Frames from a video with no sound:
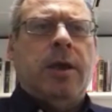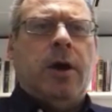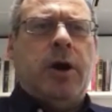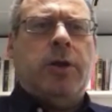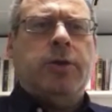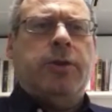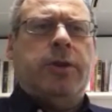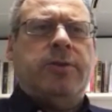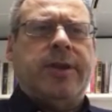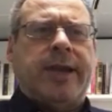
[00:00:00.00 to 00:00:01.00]
on
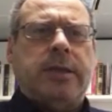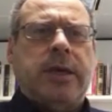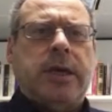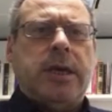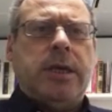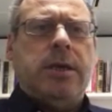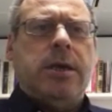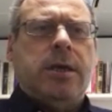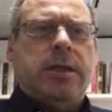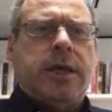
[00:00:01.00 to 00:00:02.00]
Saturday,
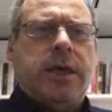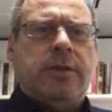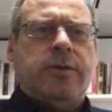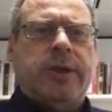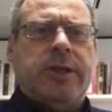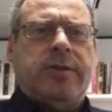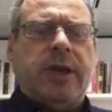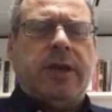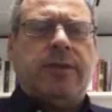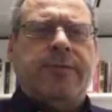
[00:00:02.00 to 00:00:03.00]
the
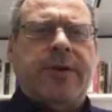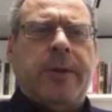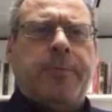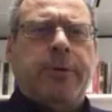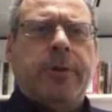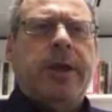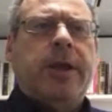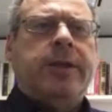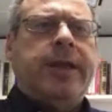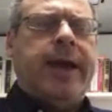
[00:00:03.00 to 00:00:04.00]
26th of April.
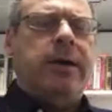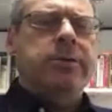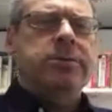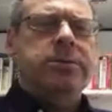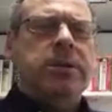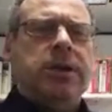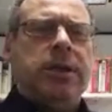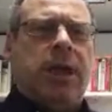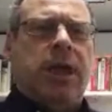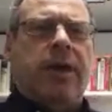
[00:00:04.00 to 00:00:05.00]
Now,
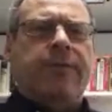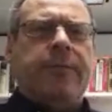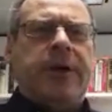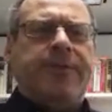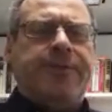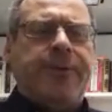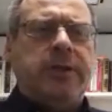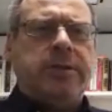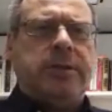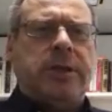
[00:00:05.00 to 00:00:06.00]
in Kiev, my
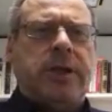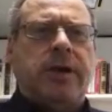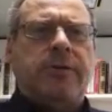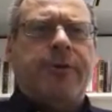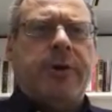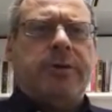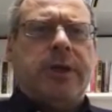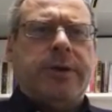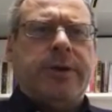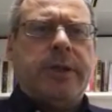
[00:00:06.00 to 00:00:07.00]
friend
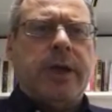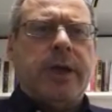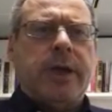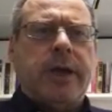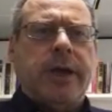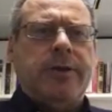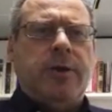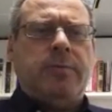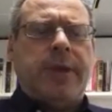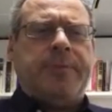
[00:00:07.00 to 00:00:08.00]
Rona and I knew
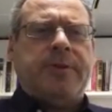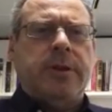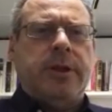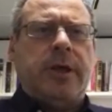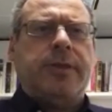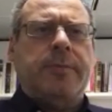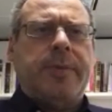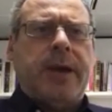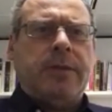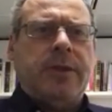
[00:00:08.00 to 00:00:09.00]
absolutely nothing
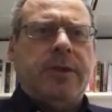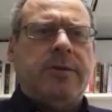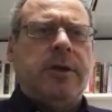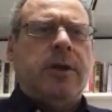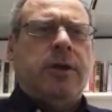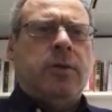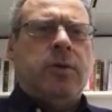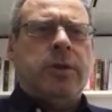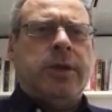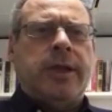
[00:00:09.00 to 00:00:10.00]
about this,
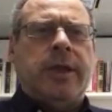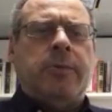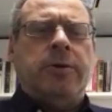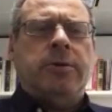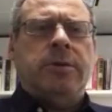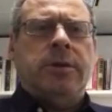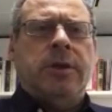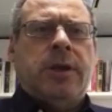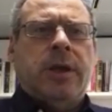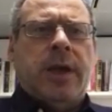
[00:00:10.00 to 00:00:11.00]
nor did anyone
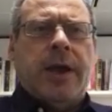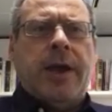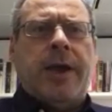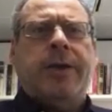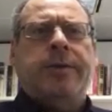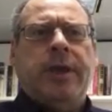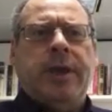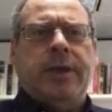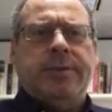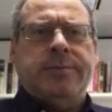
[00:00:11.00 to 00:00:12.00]

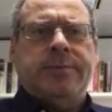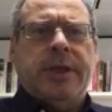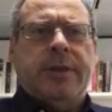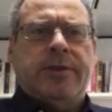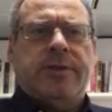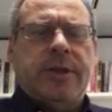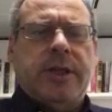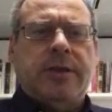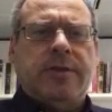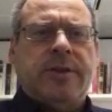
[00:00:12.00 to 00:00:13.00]
in the
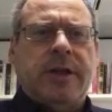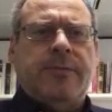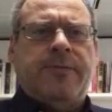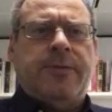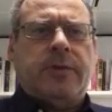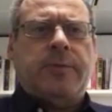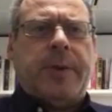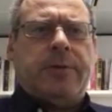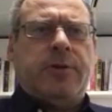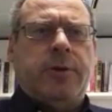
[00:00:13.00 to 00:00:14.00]
city itself. There's
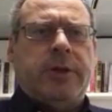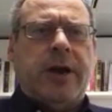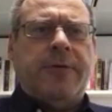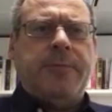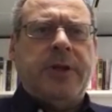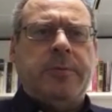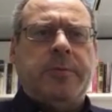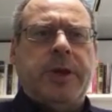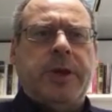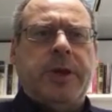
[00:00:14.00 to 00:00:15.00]
about 2.5
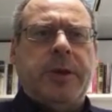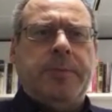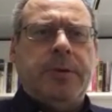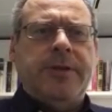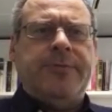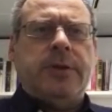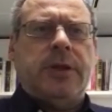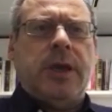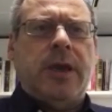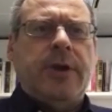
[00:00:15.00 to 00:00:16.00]
million people lived in
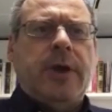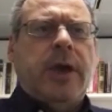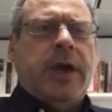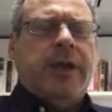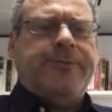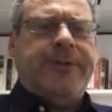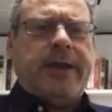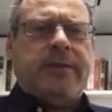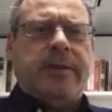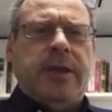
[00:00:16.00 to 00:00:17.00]
Kiev. In
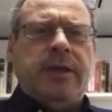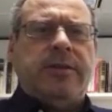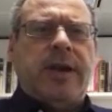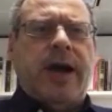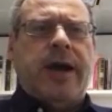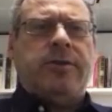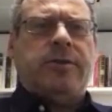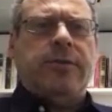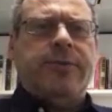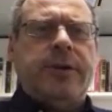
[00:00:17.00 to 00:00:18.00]
fact, in the entire
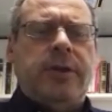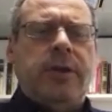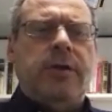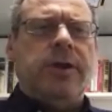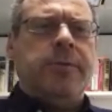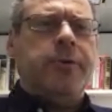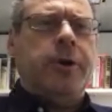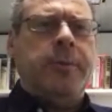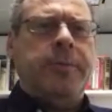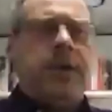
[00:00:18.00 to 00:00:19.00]
Soviet Union,
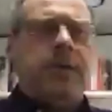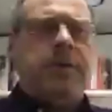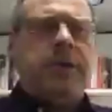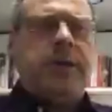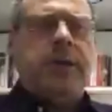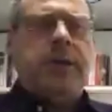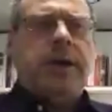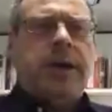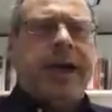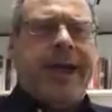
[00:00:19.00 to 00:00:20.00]
probably only
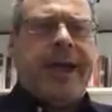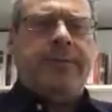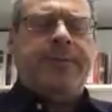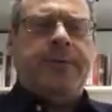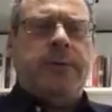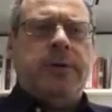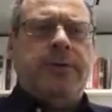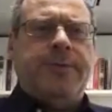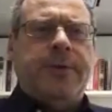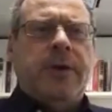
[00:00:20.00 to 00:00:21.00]
a
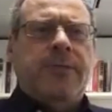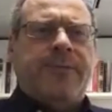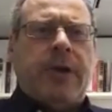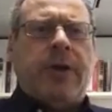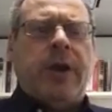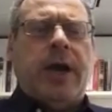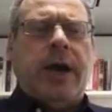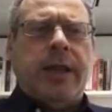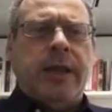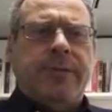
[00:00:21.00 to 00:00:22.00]
handful of very
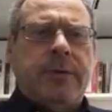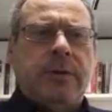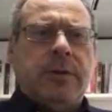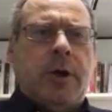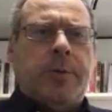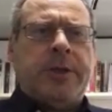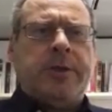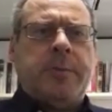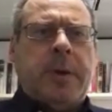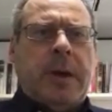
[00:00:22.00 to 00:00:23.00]
high-level
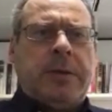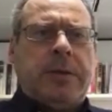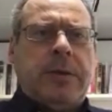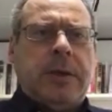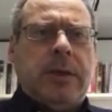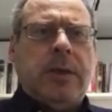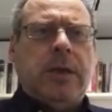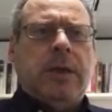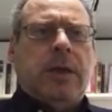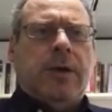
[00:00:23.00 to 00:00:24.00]
Communist Party
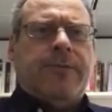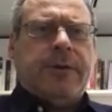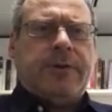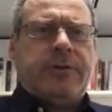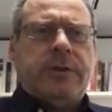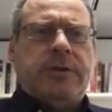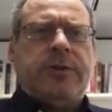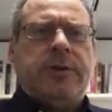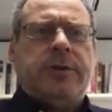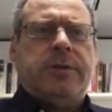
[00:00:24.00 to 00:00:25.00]

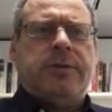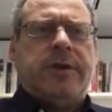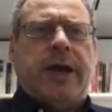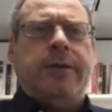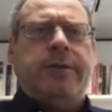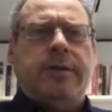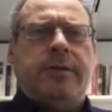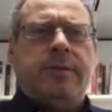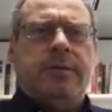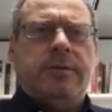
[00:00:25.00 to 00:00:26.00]
officials and
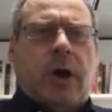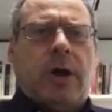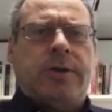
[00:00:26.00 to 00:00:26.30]
scientists and